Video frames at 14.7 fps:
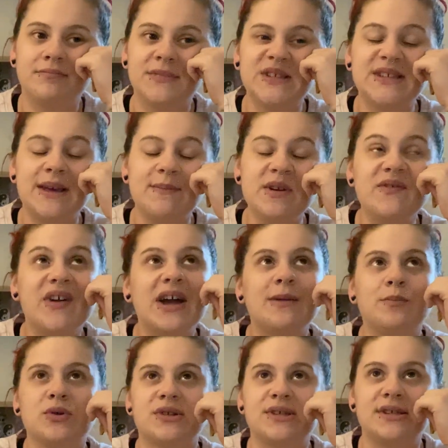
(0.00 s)

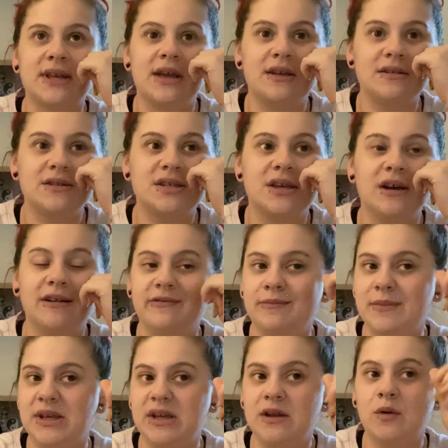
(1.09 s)
75% of
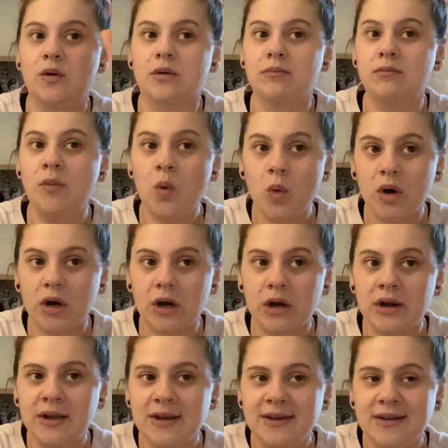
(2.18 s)
me or more
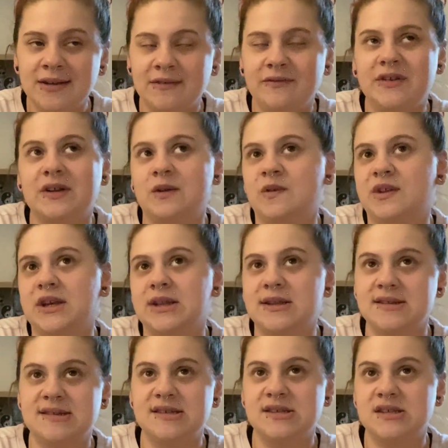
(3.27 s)
feels like
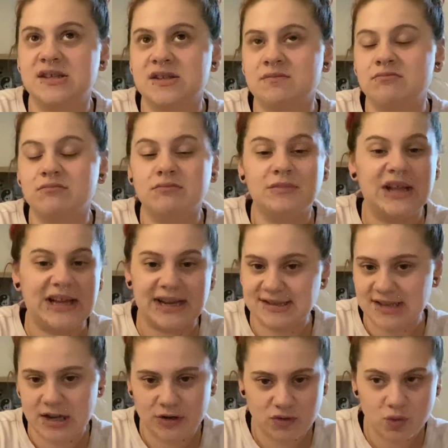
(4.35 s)
this is, like I
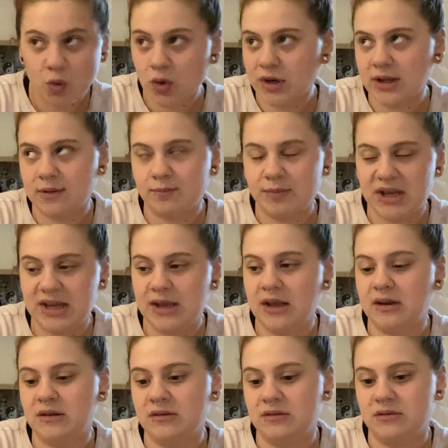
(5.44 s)
said, Nordic,
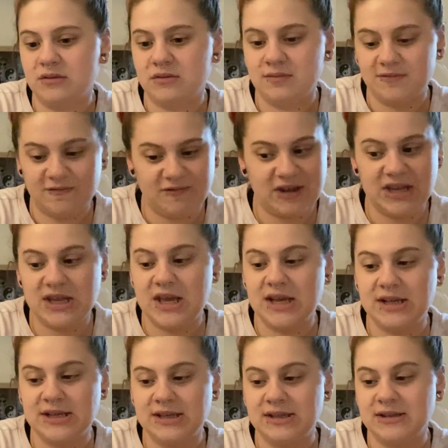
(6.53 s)
pagan,
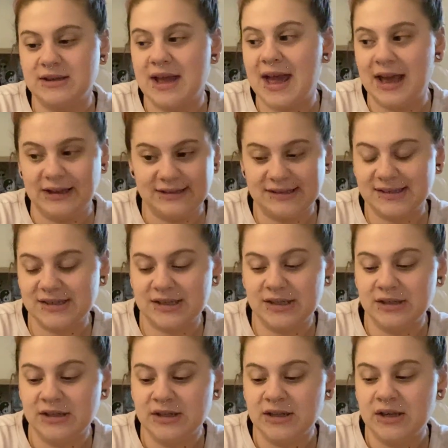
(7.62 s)
Viking-esque.
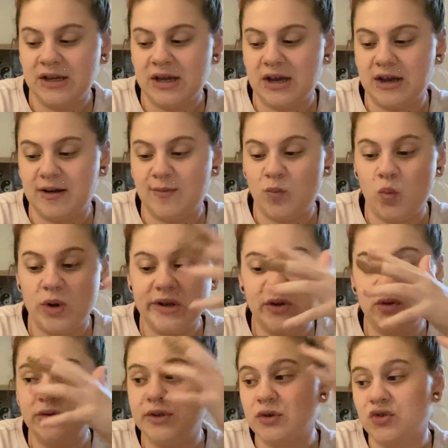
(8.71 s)

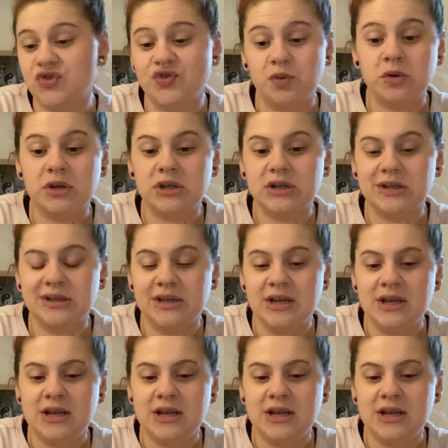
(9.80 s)
Wield your sword,